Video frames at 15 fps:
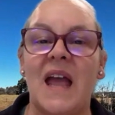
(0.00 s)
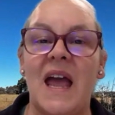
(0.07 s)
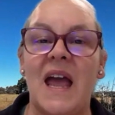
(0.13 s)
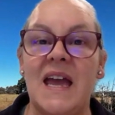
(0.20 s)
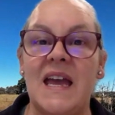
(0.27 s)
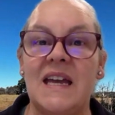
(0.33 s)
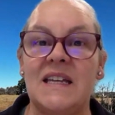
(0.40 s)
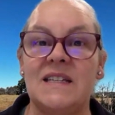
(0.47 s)

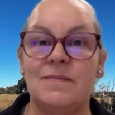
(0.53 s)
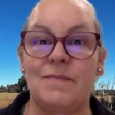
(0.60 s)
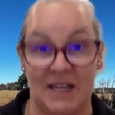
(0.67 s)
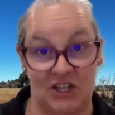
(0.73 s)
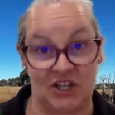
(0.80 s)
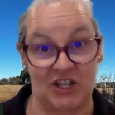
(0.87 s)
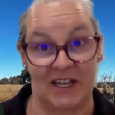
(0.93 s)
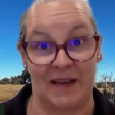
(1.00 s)
and
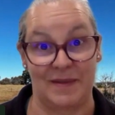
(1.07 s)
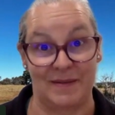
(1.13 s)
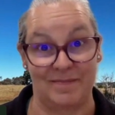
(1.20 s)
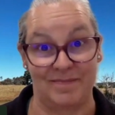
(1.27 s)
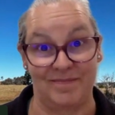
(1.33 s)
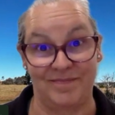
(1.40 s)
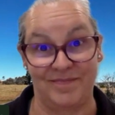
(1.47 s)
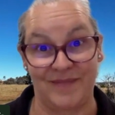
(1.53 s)
managed to keep
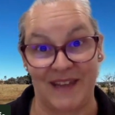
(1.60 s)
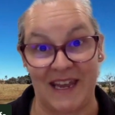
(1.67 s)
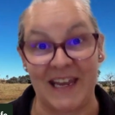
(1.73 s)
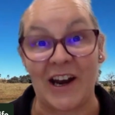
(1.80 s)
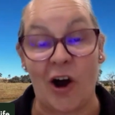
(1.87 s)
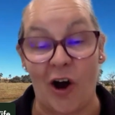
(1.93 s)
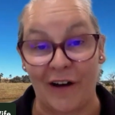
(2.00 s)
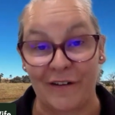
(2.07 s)
them
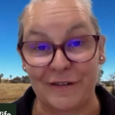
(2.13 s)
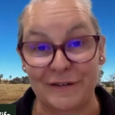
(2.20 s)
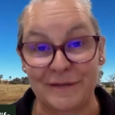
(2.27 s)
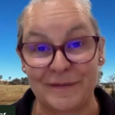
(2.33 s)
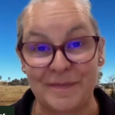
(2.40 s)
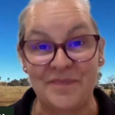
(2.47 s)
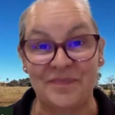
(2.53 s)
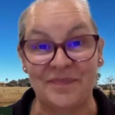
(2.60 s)
in a hive.
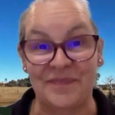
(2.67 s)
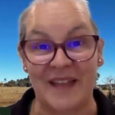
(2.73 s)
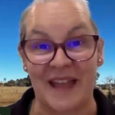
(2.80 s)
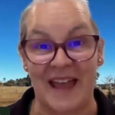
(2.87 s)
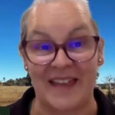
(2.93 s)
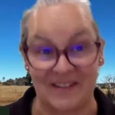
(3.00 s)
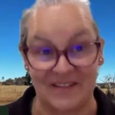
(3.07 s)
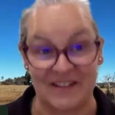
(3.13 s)

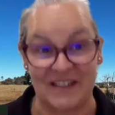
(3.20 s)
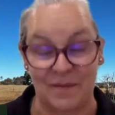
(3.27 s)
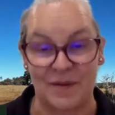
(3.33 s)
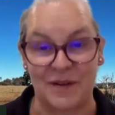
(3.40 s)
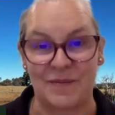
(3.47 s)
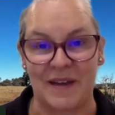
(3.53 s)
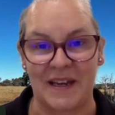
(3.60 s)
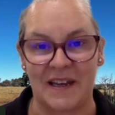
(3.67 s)
And they've stayed
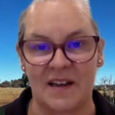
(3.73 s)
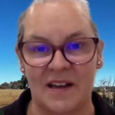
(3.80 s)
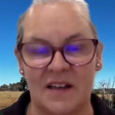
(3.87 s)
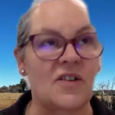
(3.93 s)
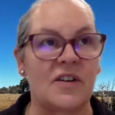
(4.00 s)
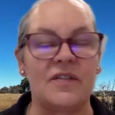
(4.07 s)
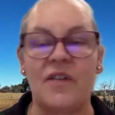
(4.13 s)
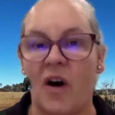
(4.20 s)
with me.
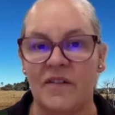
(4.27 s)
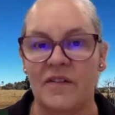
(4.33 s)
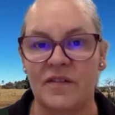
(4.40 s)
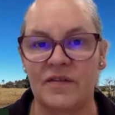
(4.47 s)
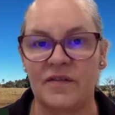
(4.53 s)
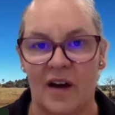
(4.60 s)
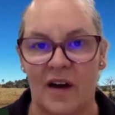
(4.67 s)
Sorry, 5.